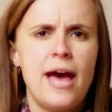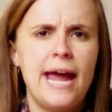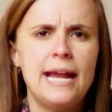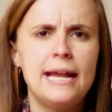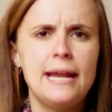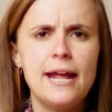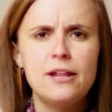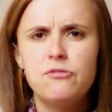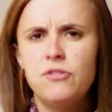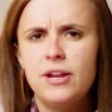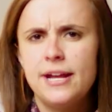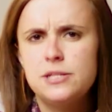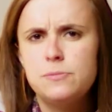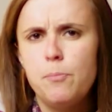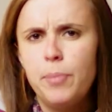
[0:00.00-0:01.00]
a
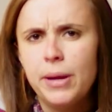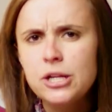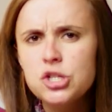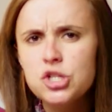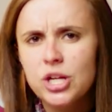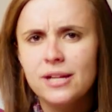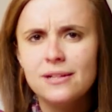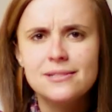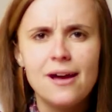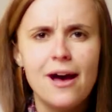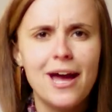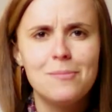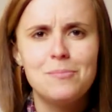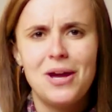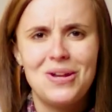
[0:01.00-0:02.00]
Netflix binging
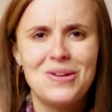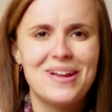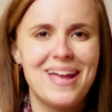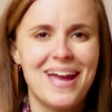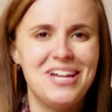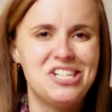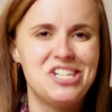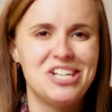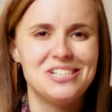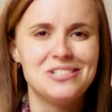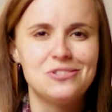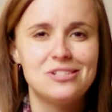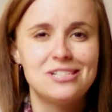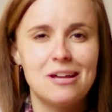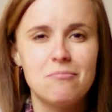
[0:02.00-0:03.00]
time allocation
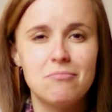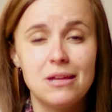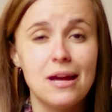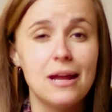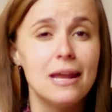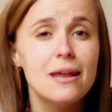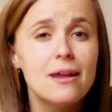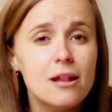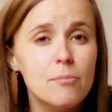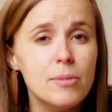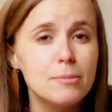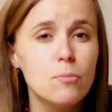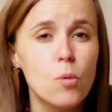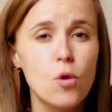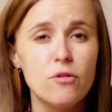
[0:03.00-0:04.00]
to something a little
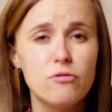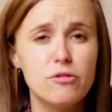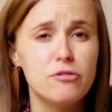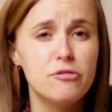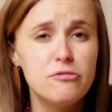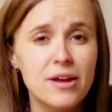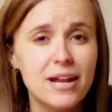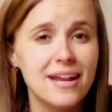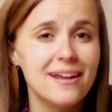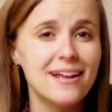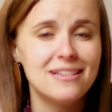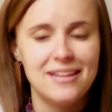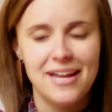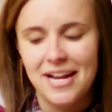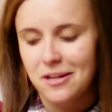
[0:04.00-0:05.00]
bit more fulfilling
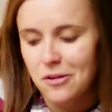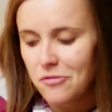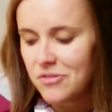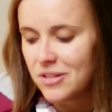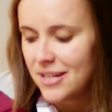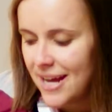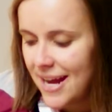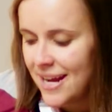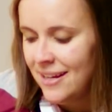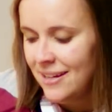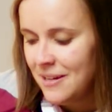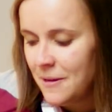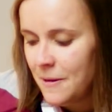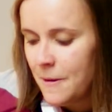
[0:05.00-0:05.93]
at the end of the day?